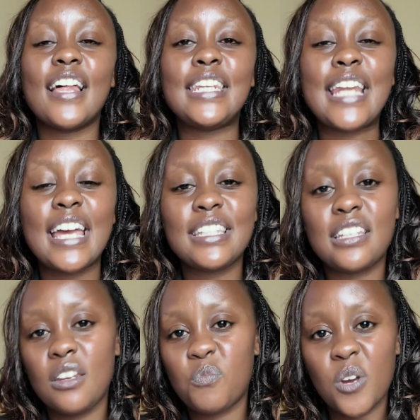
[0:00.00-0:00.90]

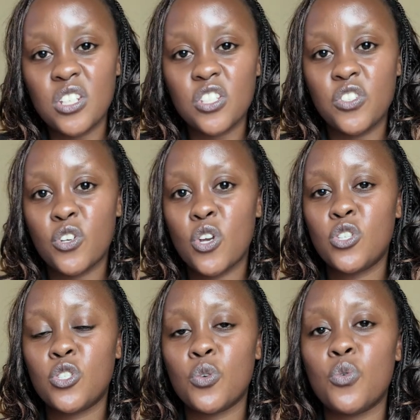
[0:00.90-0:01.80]

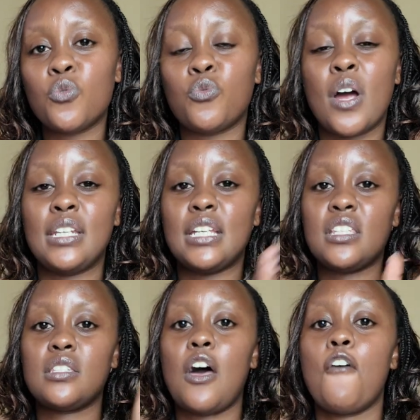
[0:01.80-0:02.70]
19.02
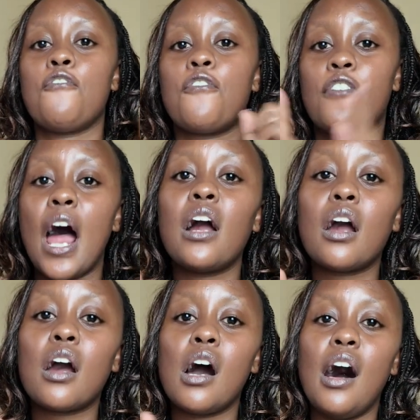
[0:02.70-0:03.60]
Rwandese
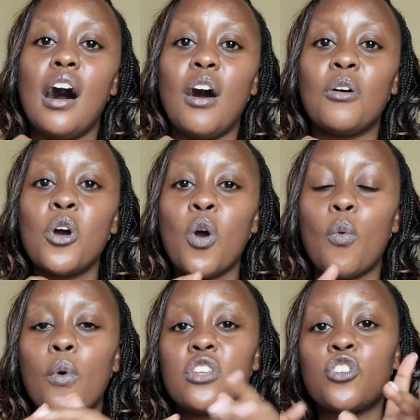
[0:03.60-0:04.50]
franc,
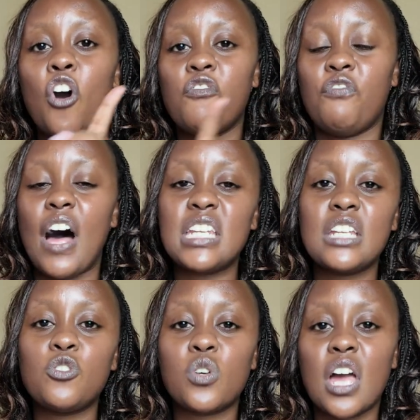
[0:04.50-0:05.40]
which
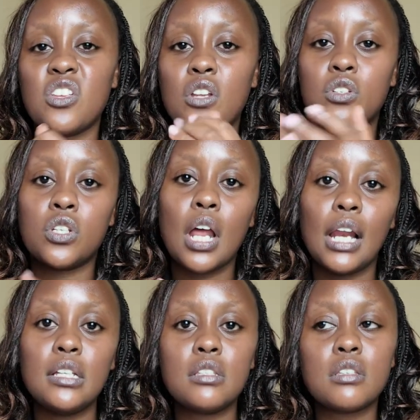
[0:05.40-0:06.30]
converted to Kenyan
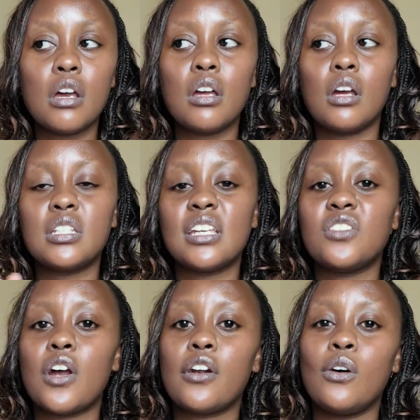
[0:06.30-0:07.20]
shillings, it
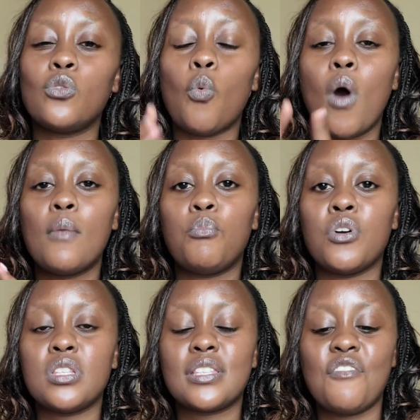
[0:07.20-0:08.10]
is around
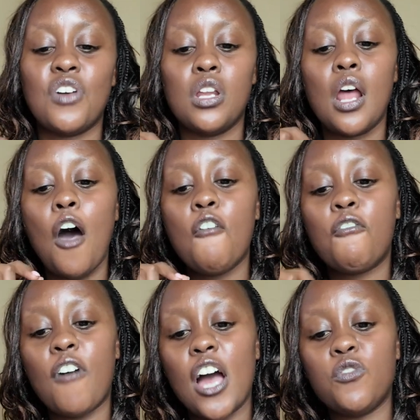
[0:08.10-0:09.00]

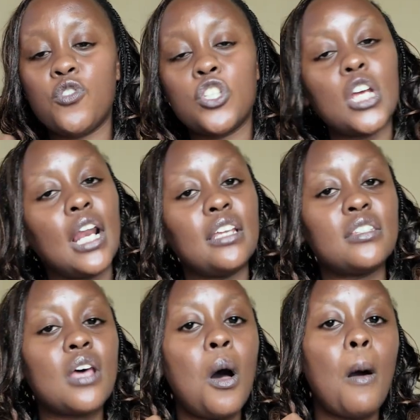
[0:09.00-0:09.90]
1.75
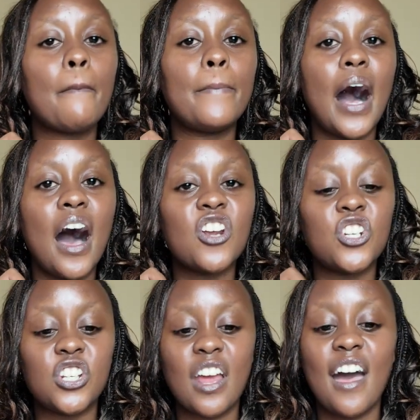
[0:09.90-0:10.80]
shillings per
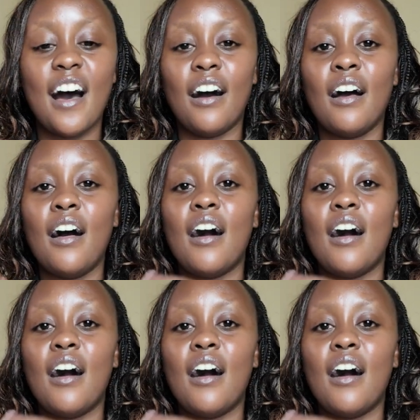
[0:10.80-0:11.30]
share.